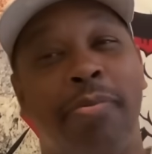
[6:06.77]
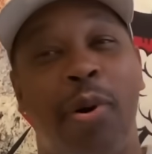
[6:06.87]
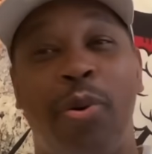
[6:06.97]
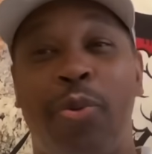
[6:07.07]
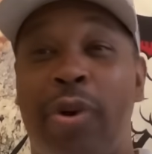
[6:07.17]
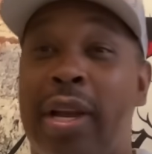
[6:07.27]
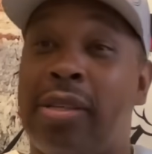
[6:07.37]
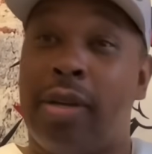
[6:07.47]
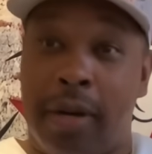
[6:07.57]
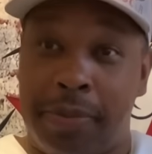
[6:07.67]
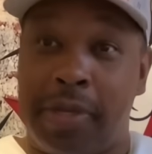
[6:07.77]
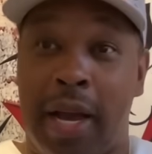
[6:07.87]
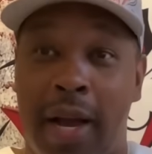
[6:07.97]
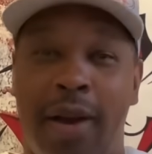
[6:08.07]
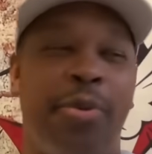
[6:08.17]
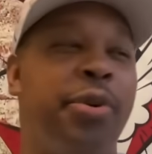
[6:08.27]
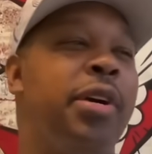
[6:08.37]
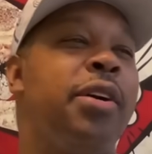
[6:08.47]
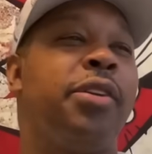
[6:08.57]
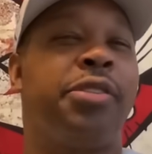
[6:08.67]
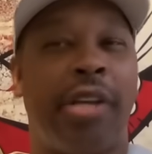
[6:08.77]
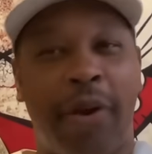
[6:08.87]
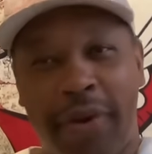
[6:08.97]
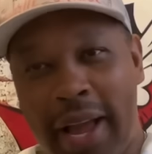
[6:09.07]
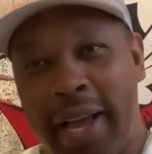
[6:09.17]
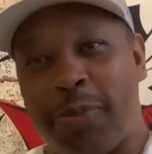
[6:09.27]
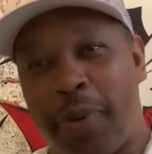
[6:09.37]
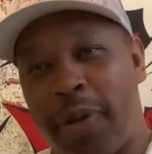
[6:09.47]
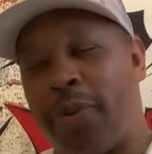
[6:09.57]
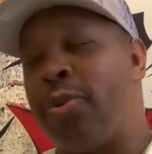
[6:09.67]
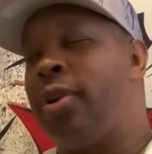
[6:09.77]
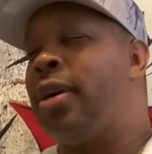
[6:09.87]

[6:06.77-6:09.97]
born and raised uptown, Charity Hospital,